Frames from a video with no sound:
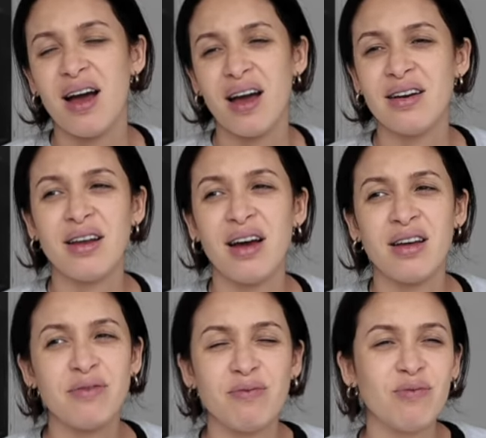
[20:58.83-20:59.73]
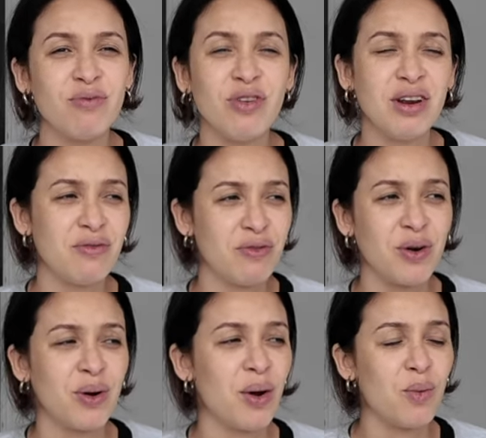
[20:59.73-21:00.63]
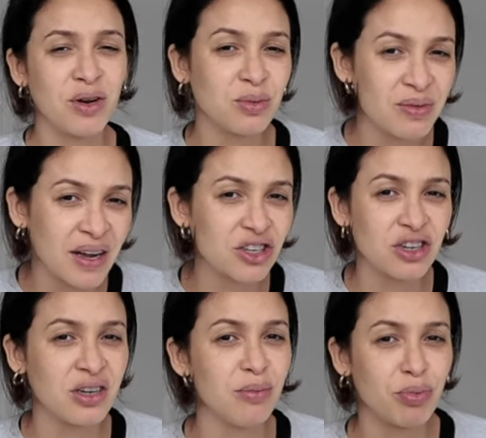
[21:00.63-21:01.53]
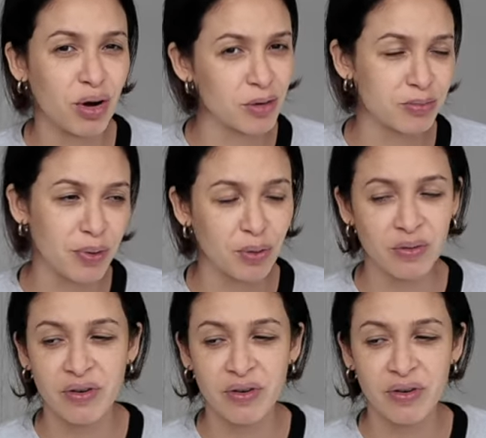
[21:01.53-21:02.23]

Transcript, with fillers: And I really feel like once we've actually pretty much built the